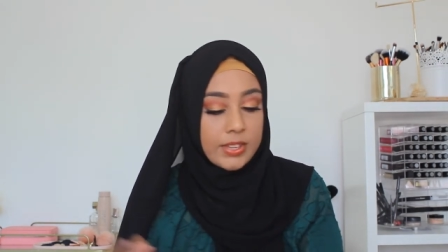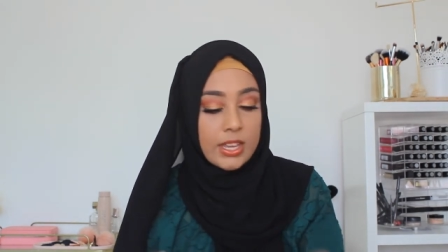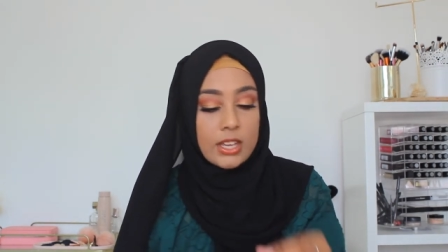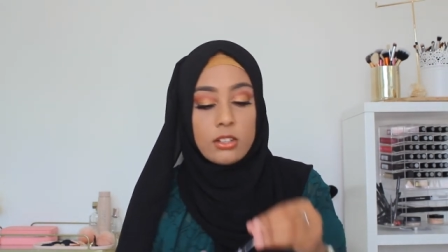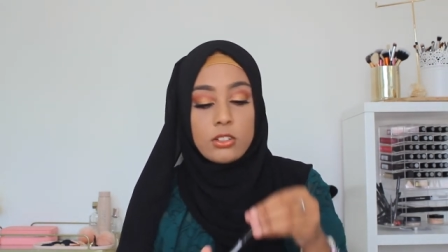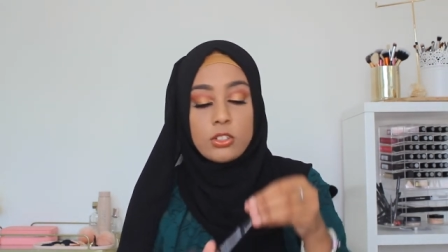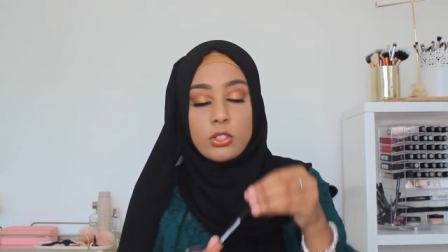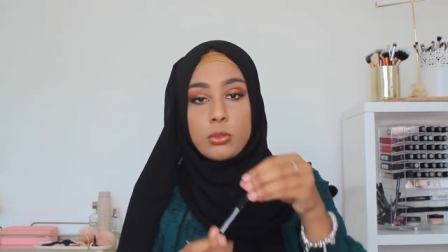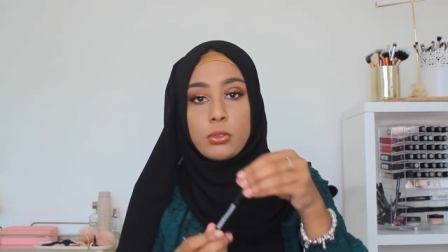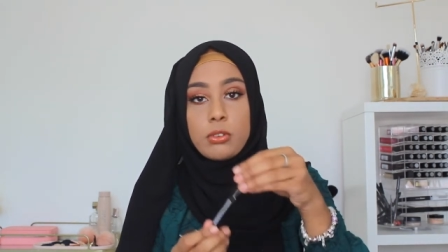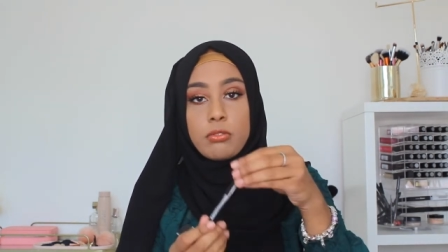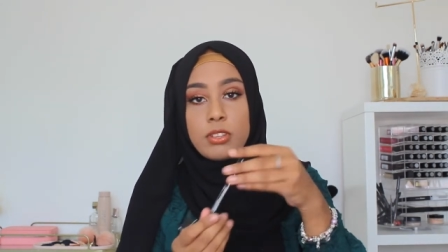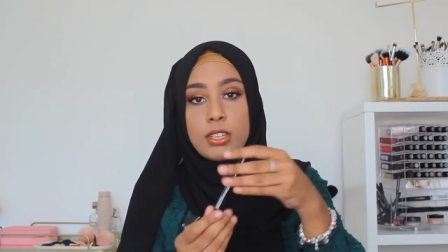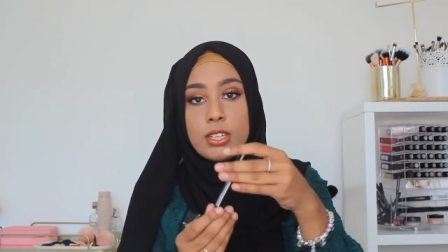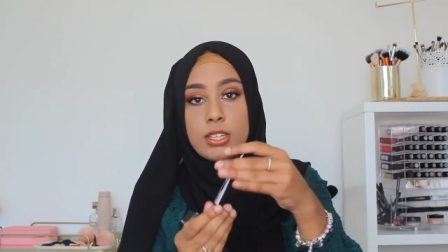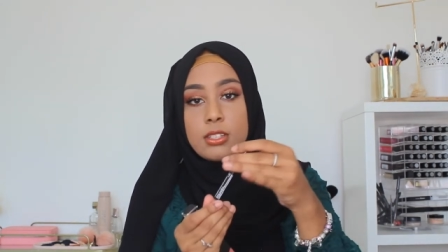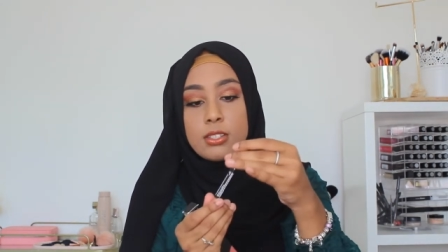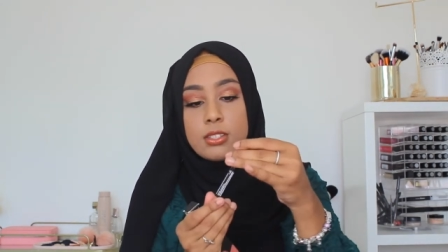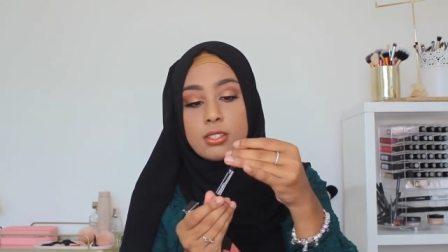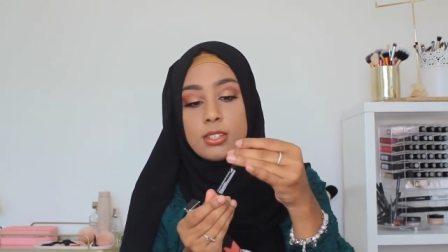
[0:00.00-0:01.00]
I got two of
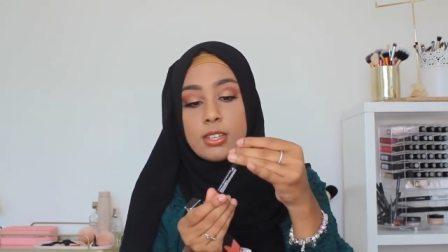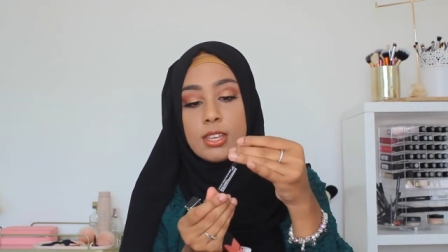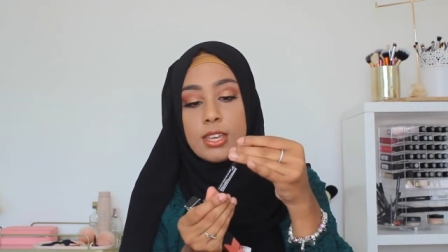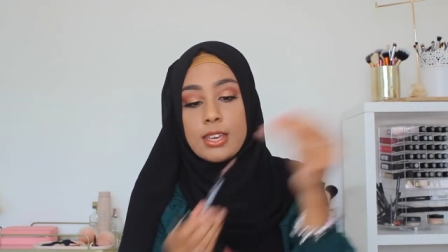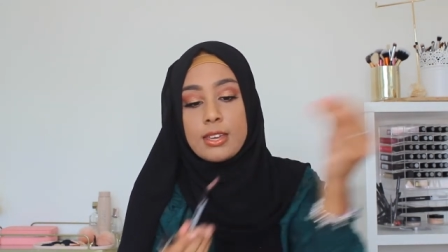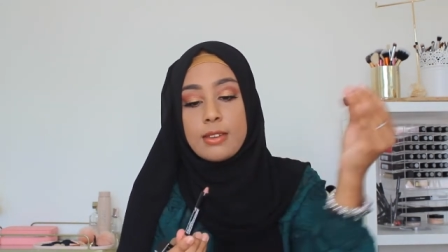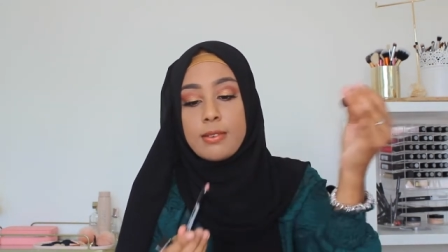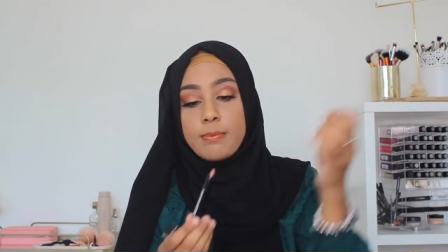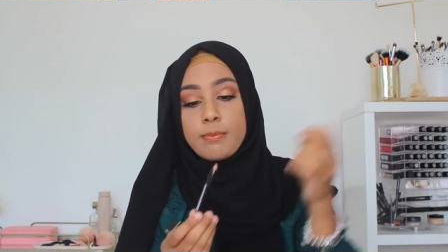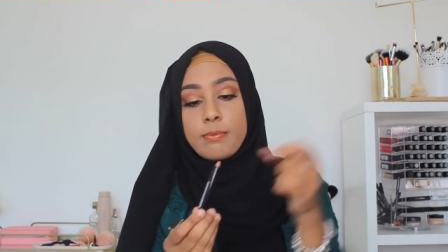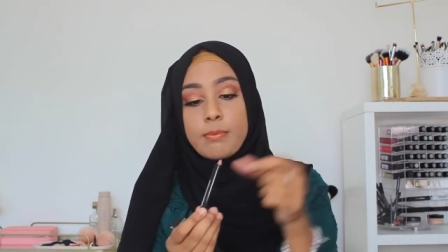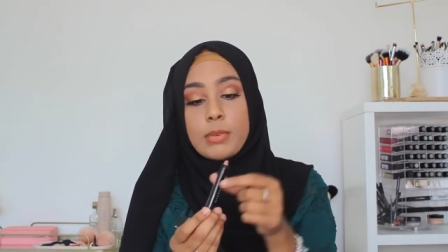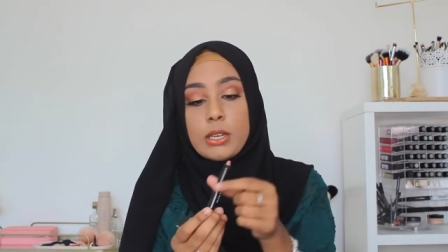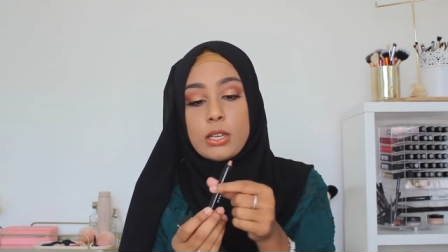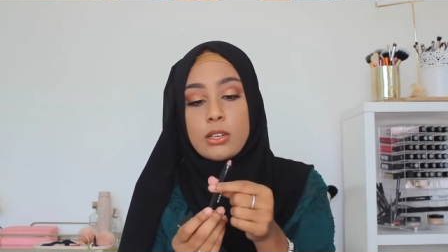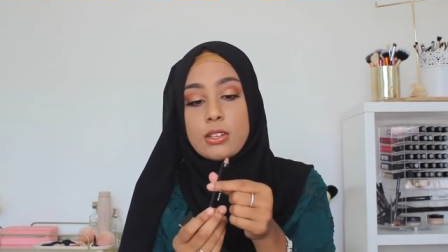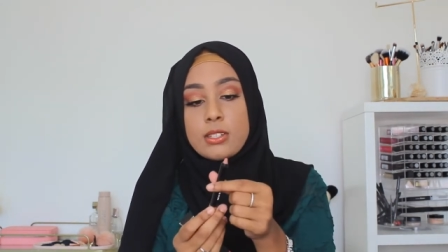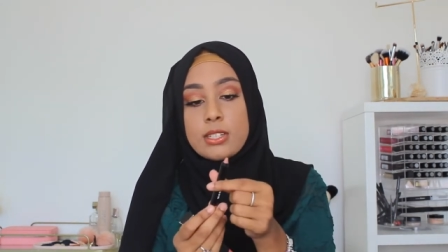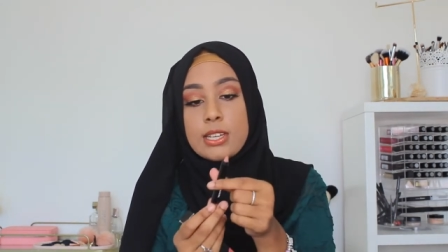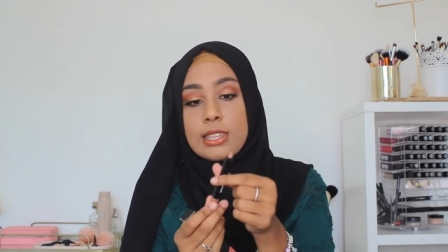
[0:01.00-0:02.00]
these um,
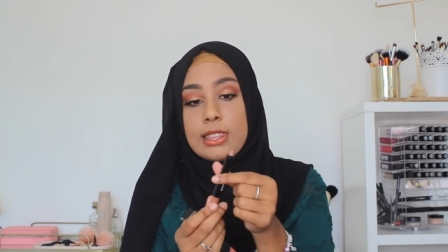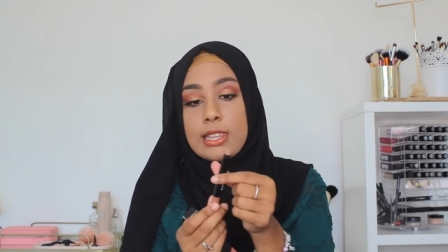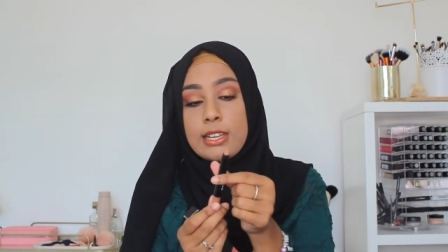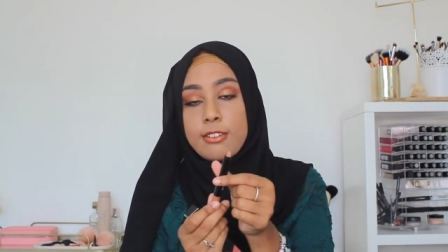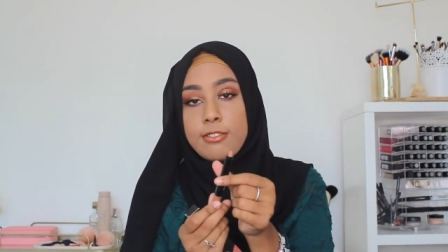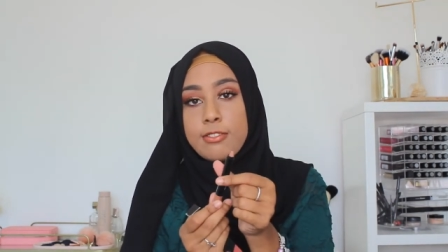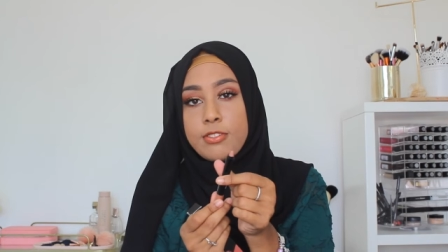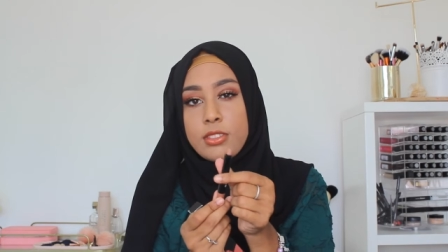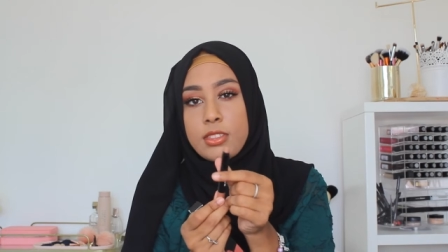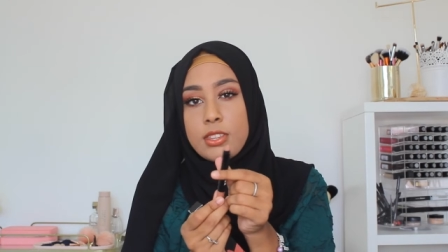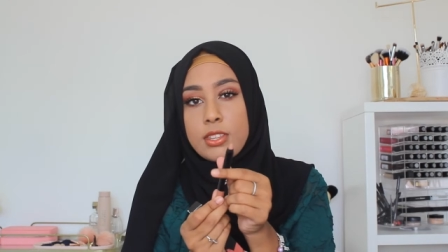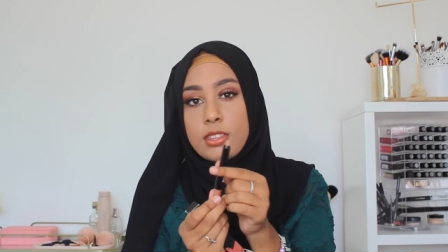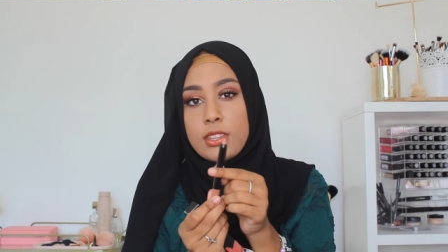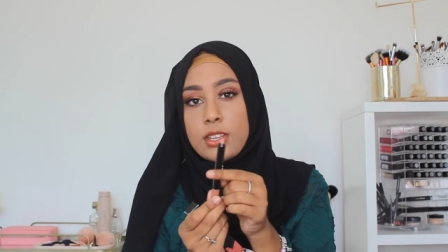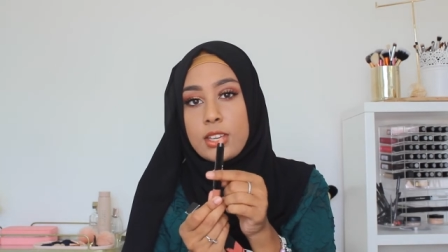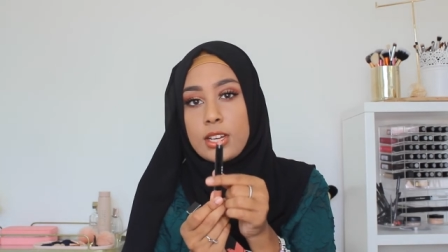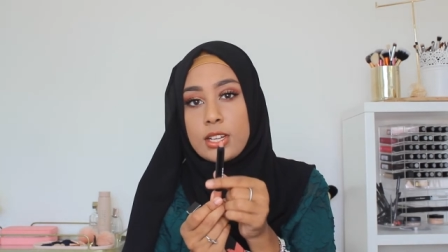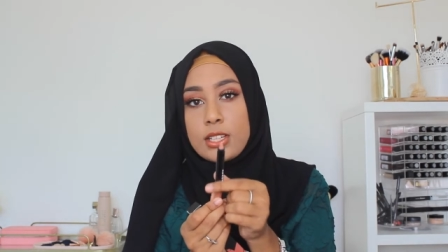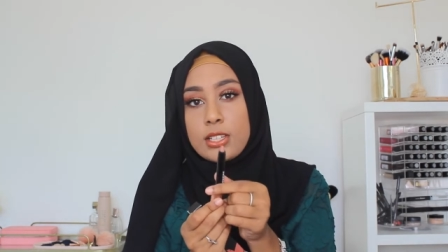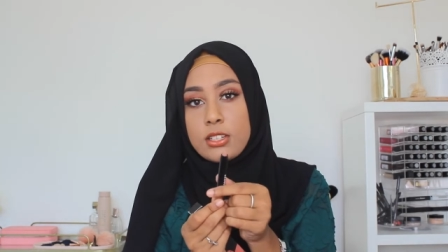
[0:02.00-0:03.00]
because I loved the, the
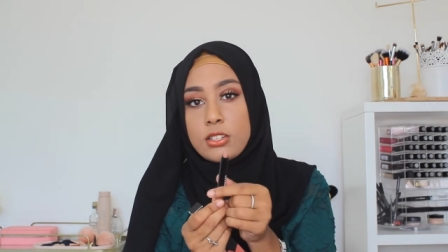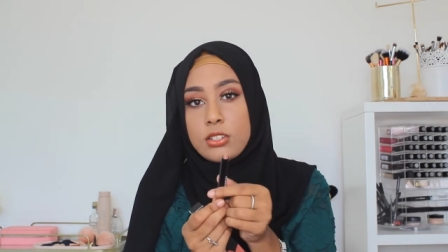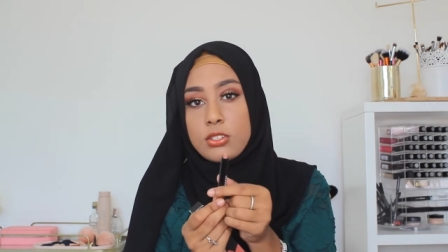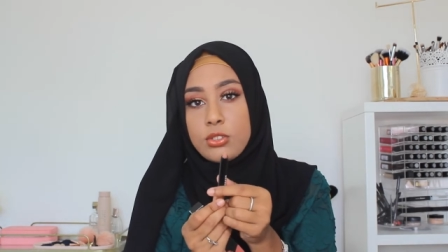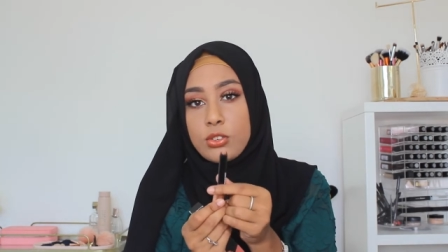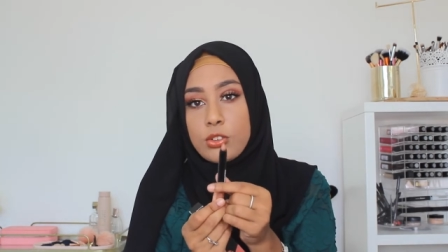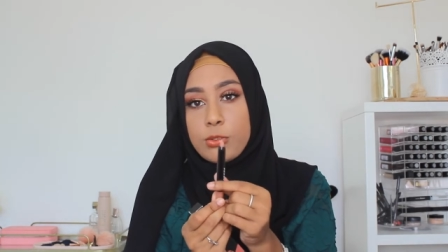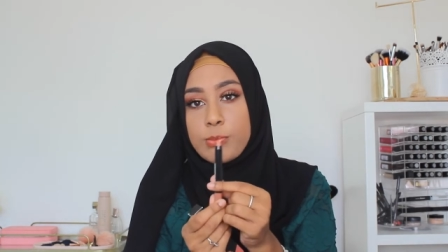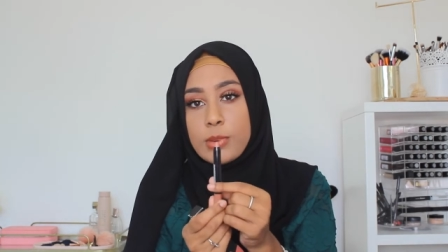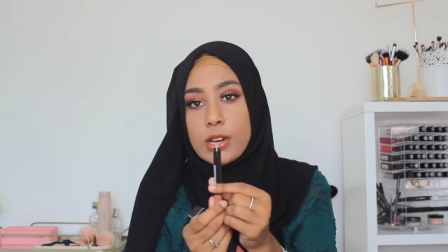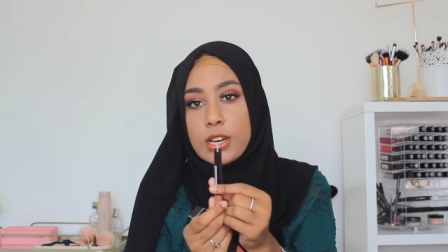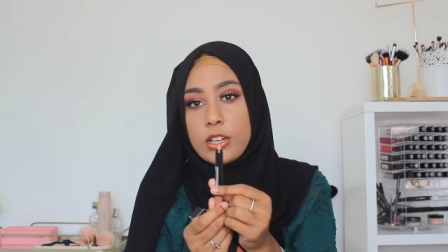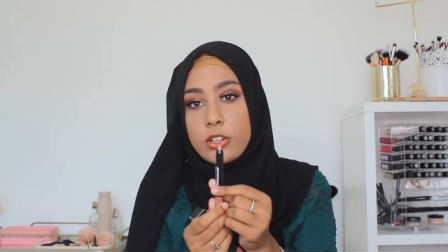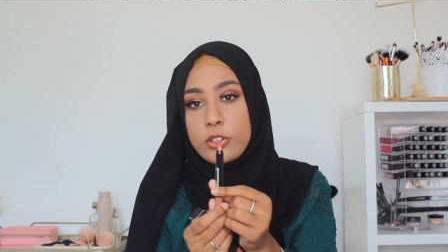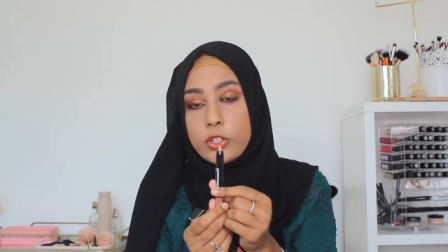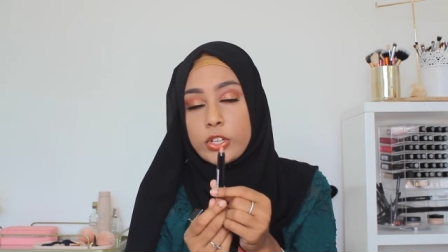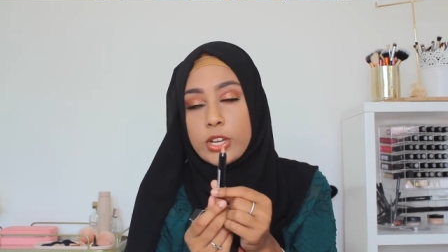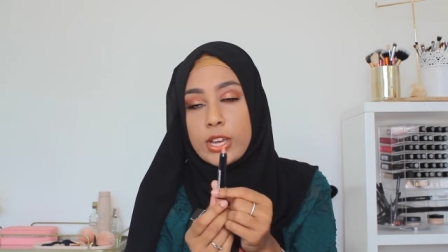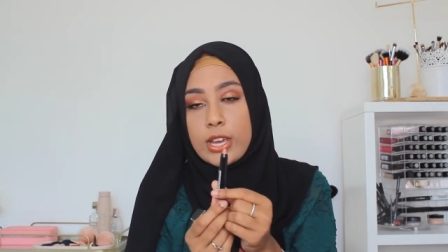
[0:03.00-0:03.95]
colour so much.